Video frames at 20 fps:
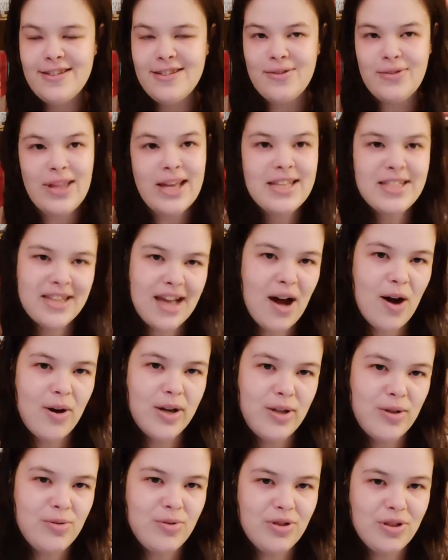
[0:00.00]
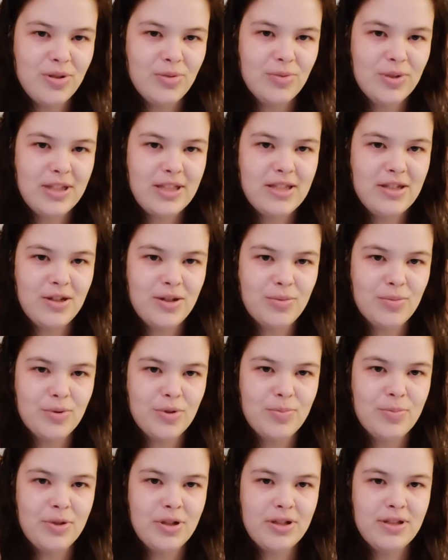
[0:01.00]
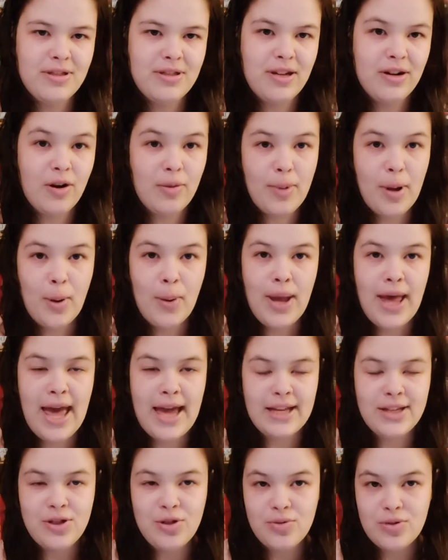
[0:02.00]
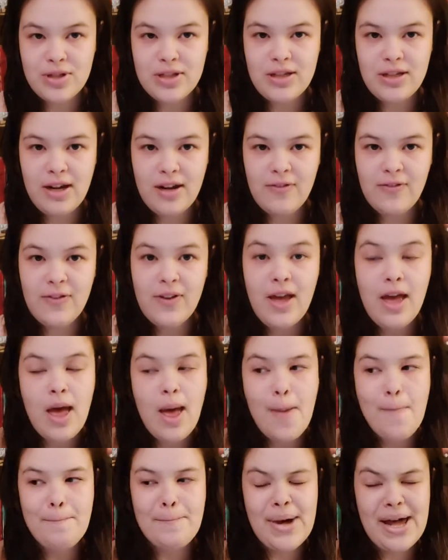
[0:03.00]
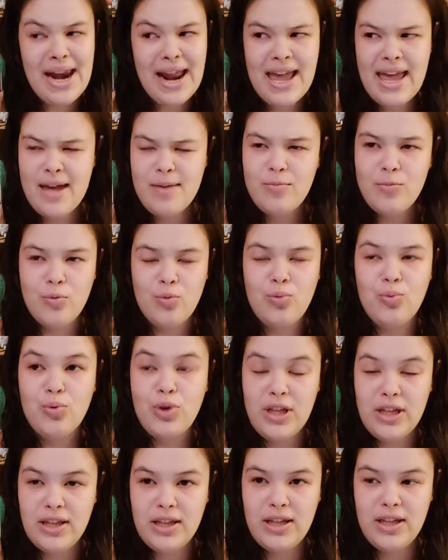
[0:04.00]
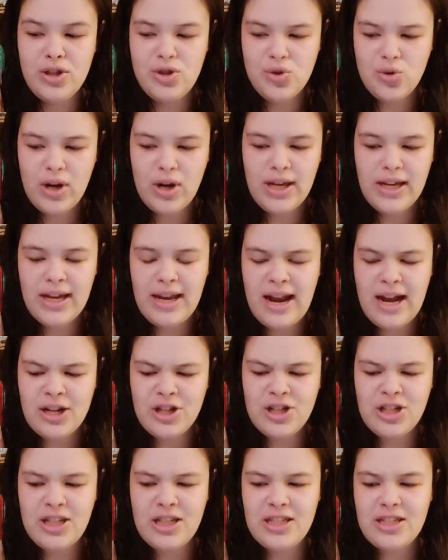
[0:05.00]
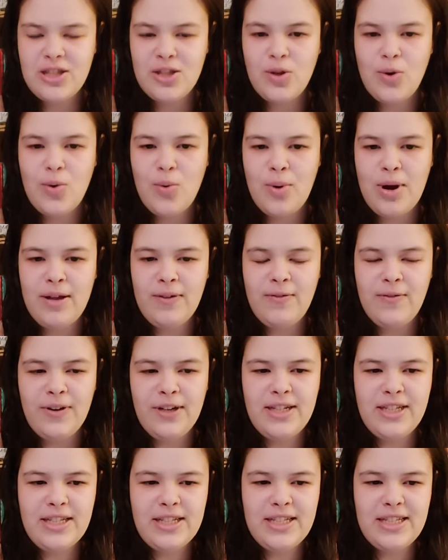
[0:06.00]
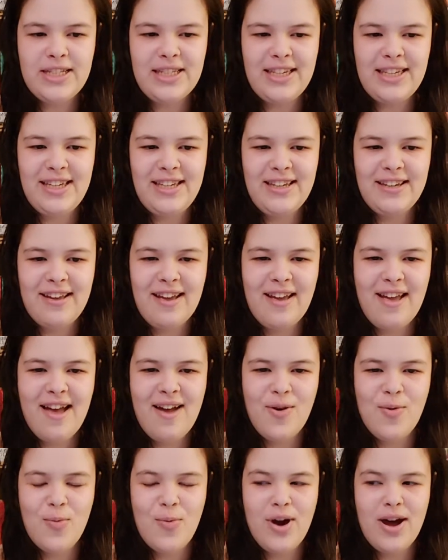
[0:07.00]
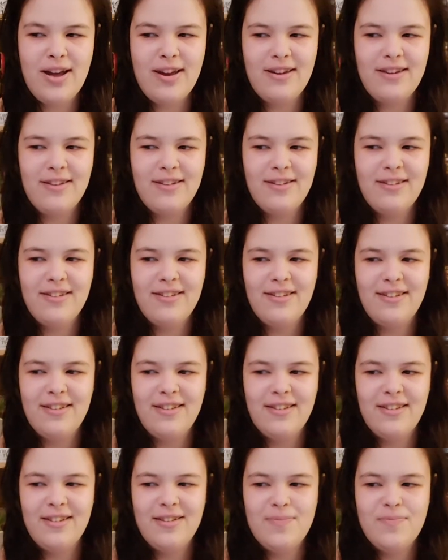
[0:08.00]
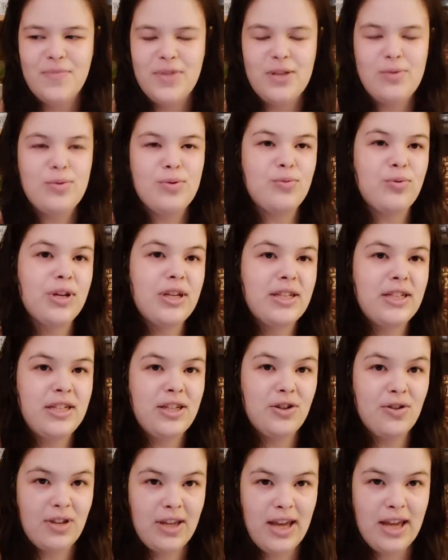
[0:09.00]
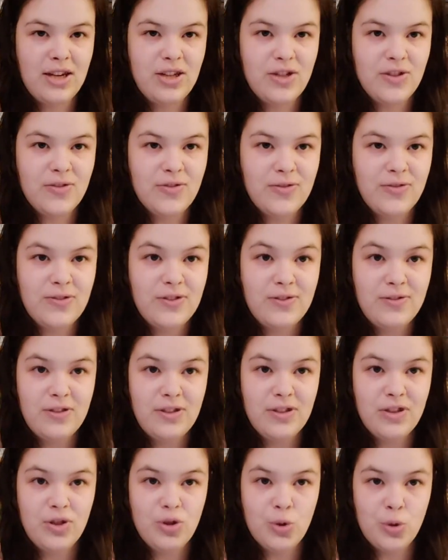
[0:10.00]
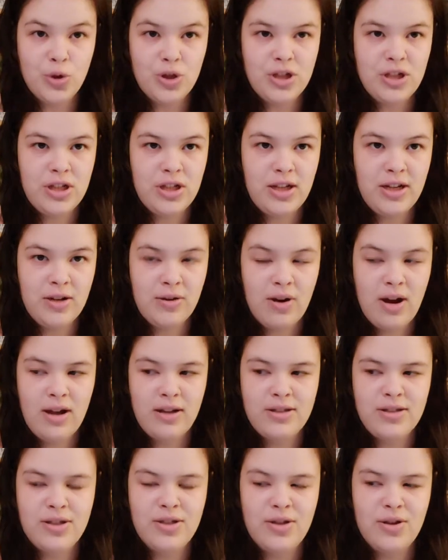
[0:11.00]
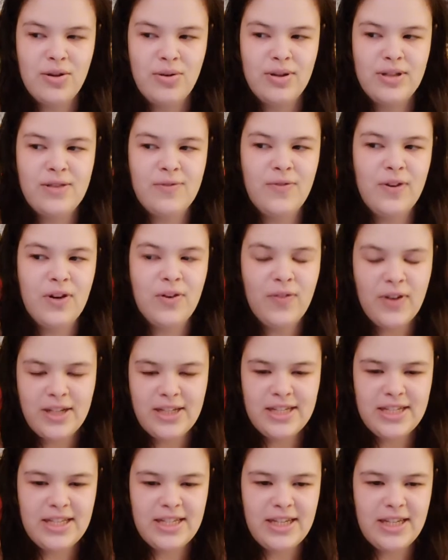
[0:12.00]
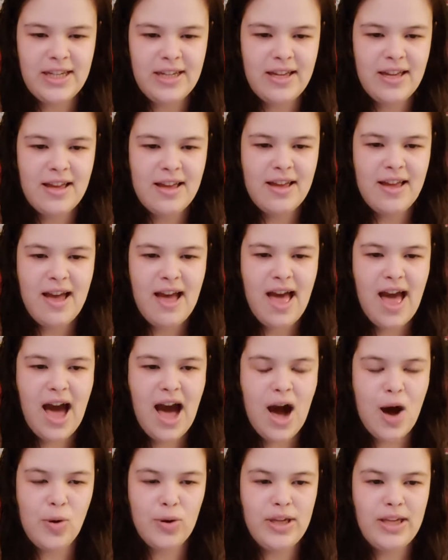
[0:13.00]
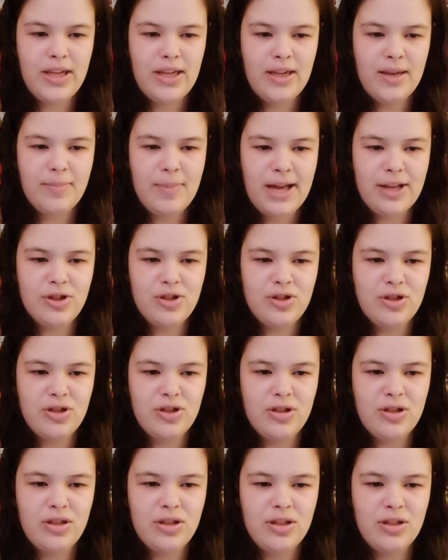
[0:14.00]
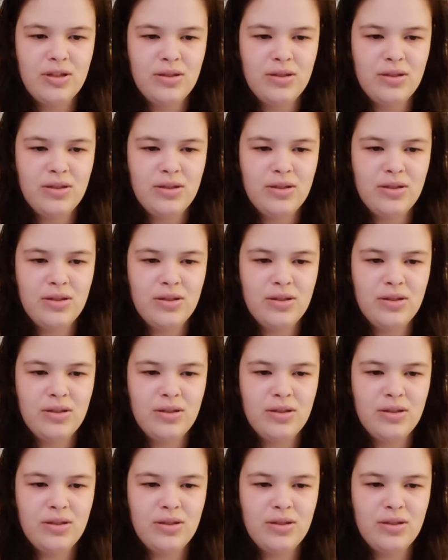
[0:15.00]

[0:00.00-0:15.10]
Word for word: So that's how I usually read Star Wars books that are about extra stuff. But I am really enjoying it, actually. It's quite fun to see what... This was written near the end of George era, so it's very fun to see how he imagined,